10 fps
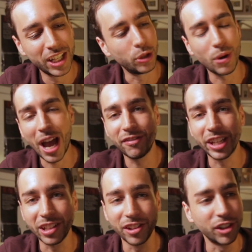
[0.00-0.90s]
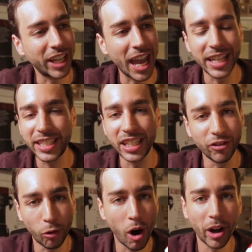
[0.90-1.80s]
you have like a little canteen
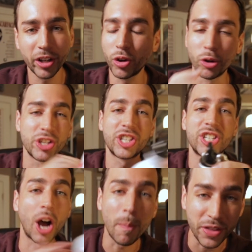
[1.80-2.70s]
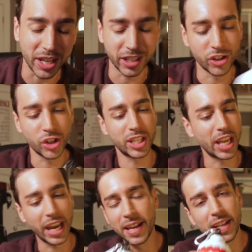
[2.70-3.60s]
of water or something to just
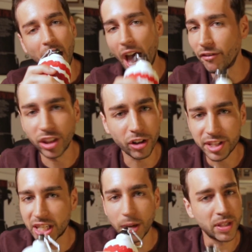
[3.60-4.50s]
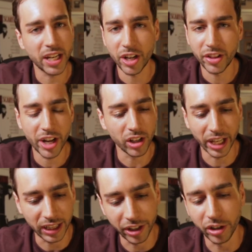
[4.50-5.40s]
like have little sips here and there.
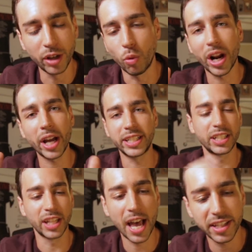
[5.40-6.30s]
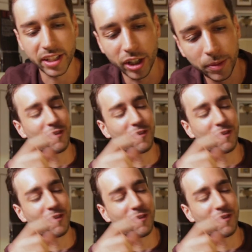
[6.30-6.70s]
Like literally what I did last year.